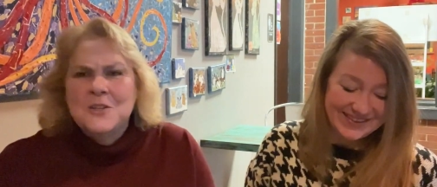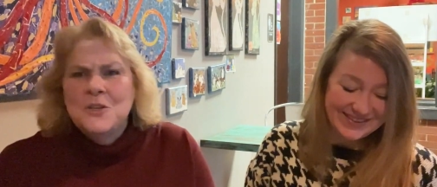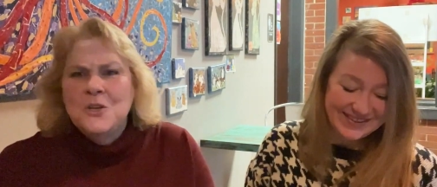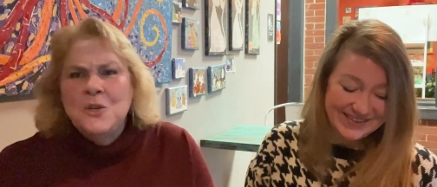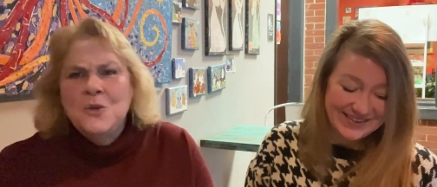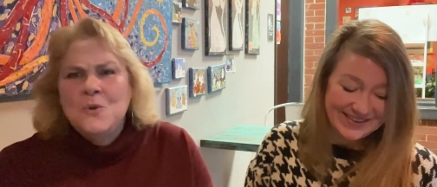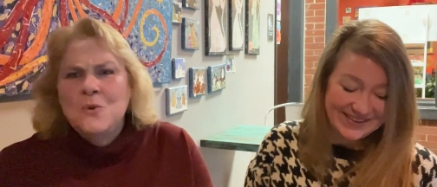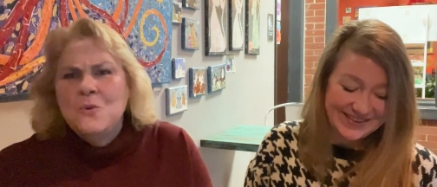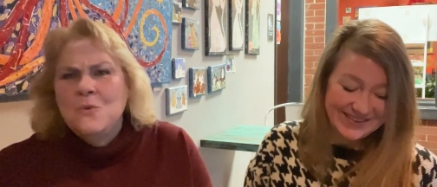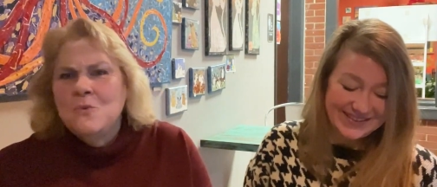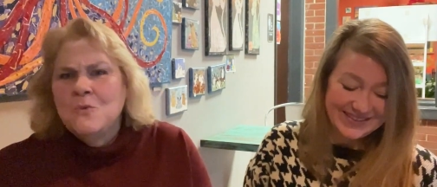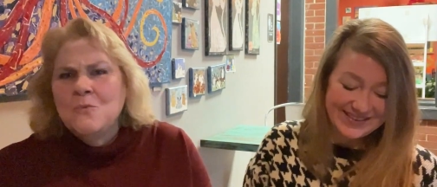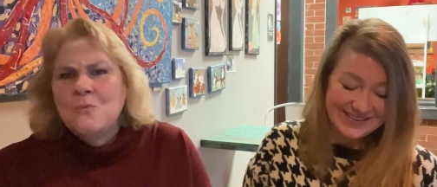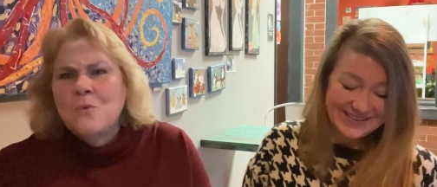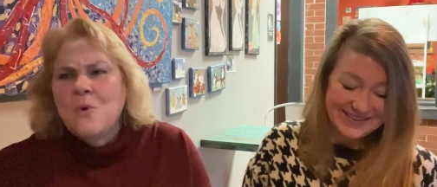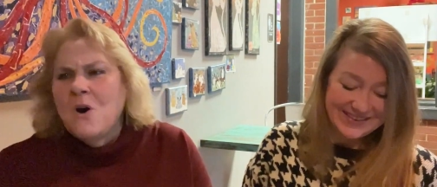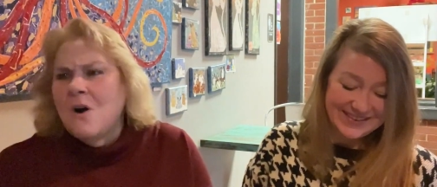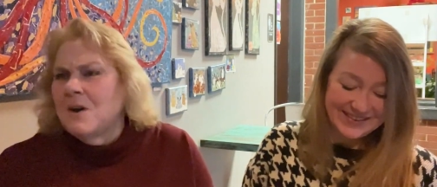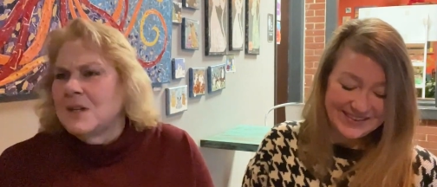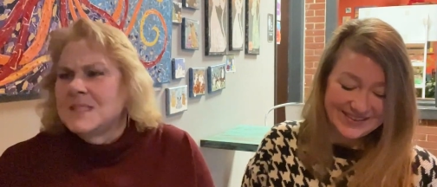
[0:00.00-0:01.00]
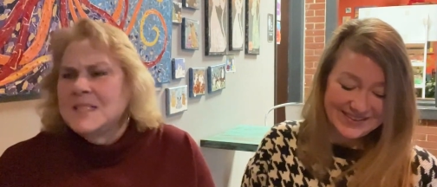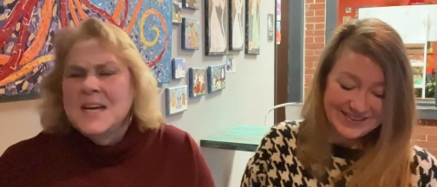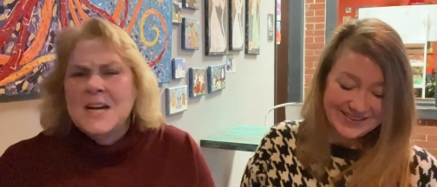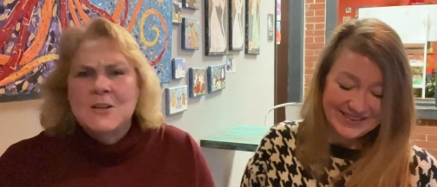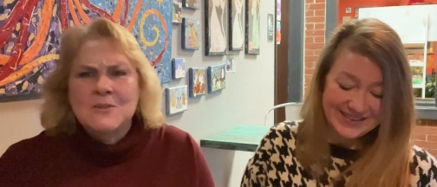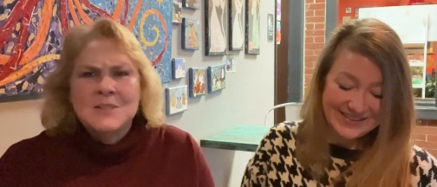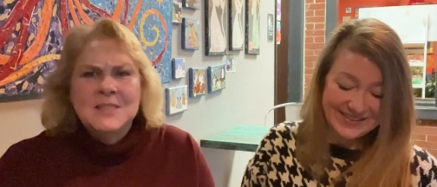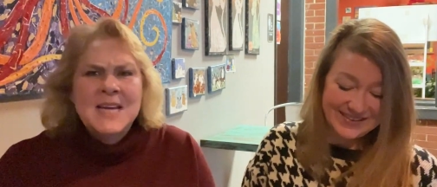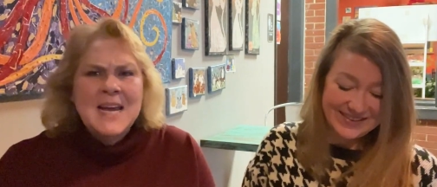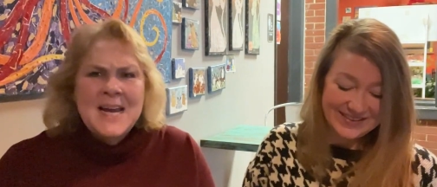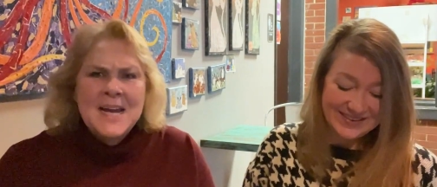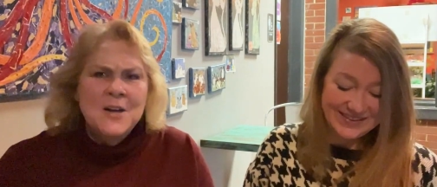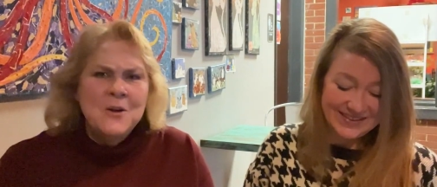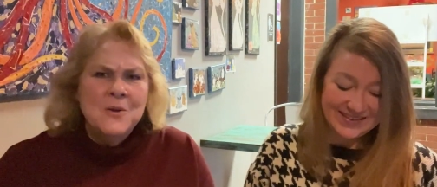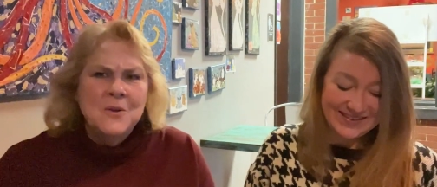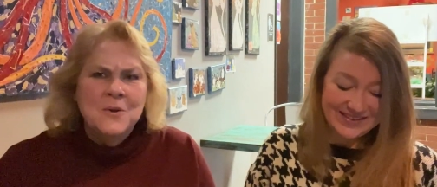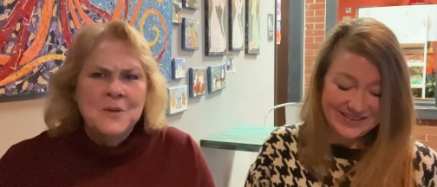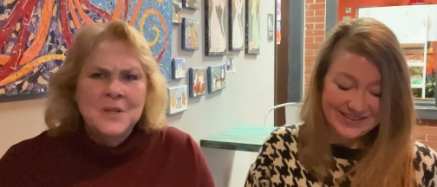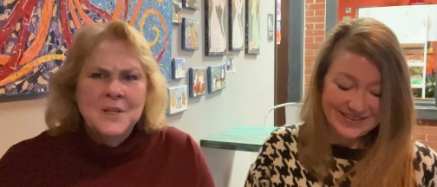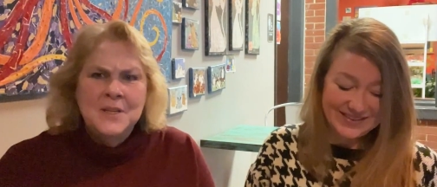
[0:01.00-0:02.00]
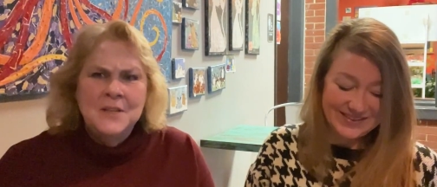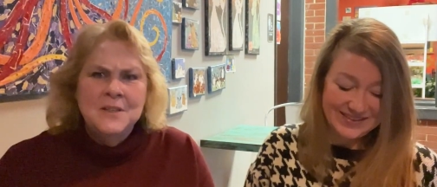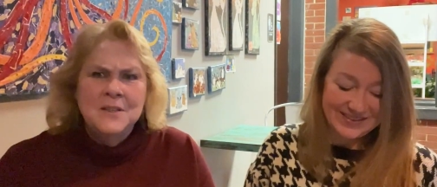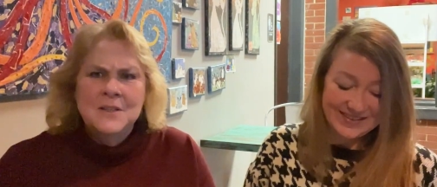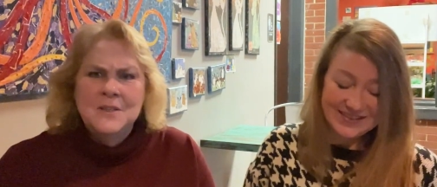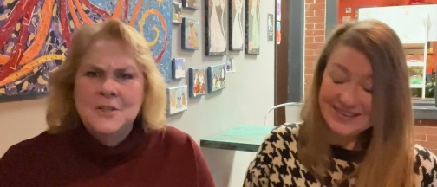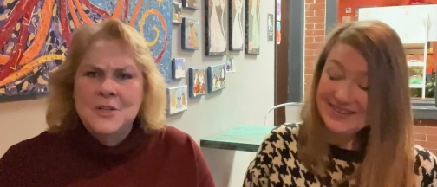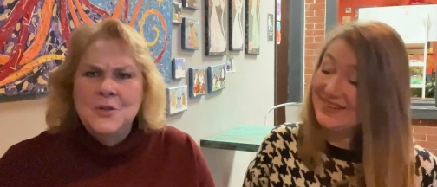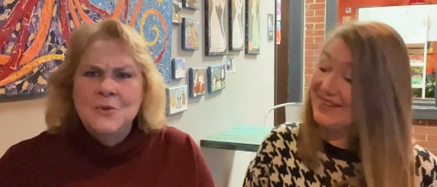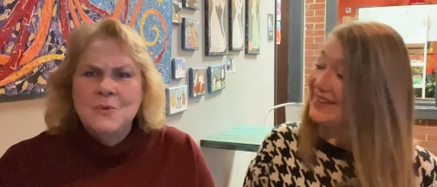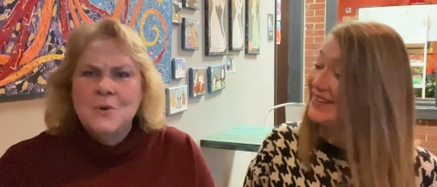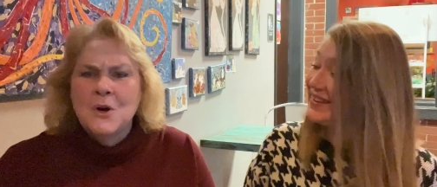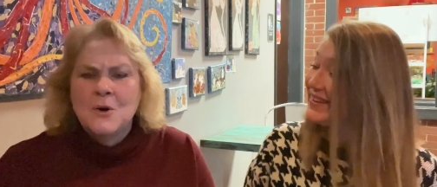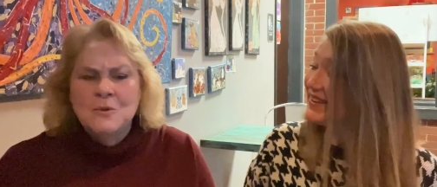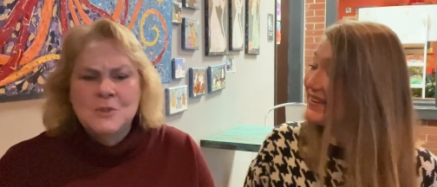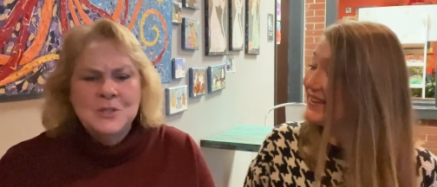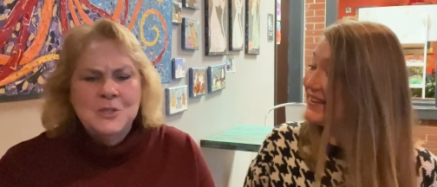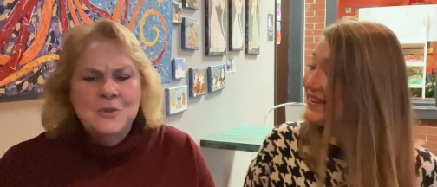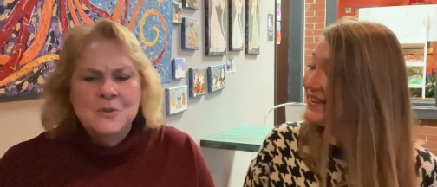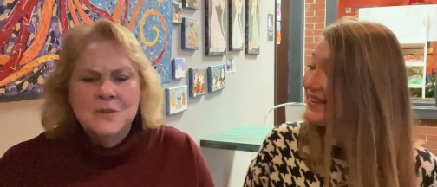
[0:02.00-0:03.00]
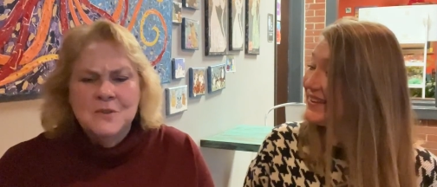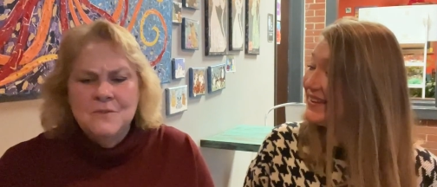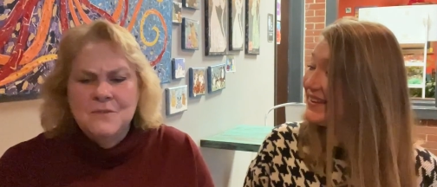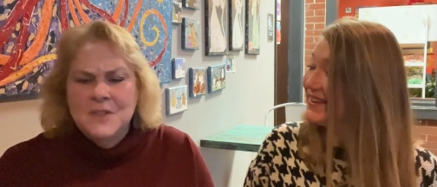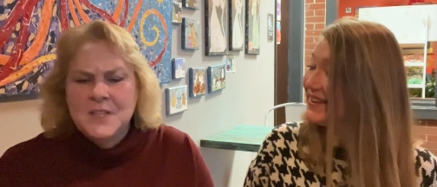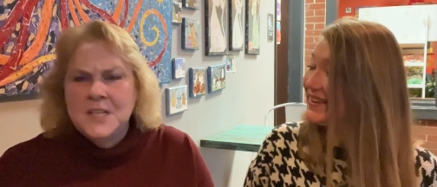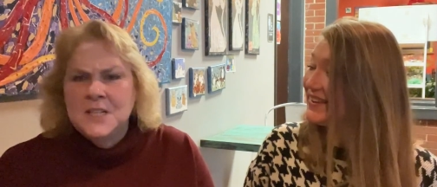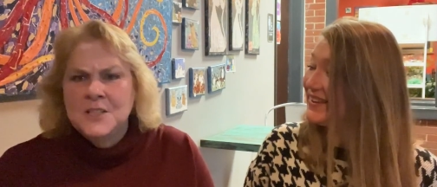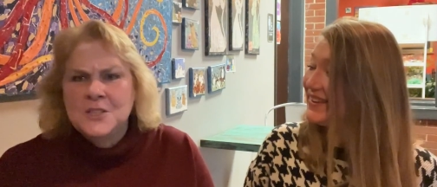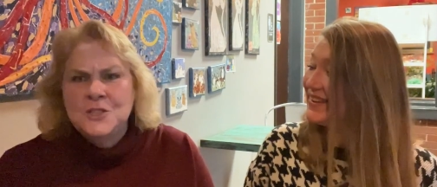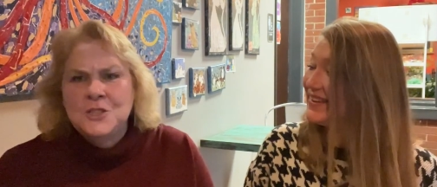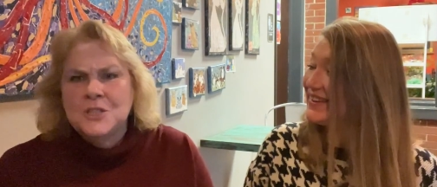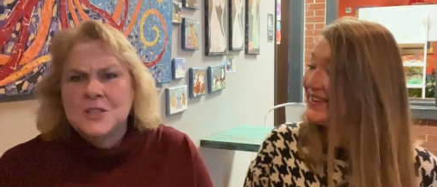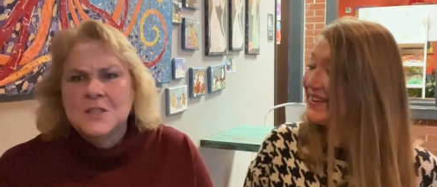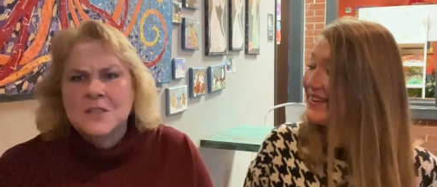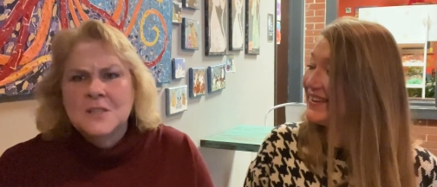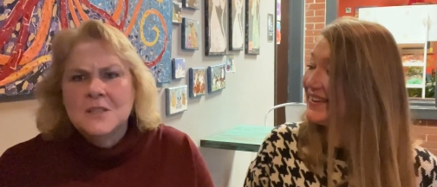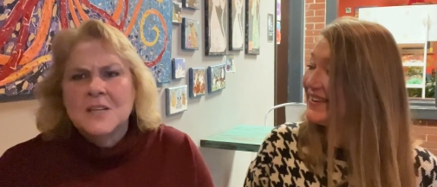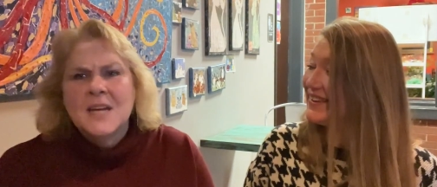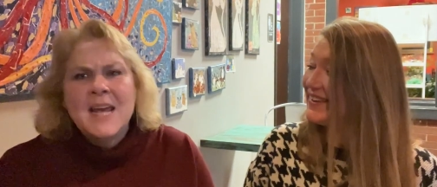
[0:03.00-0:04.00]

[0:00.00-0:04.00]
Speaker 1: you walk downtown, and you go to a vintage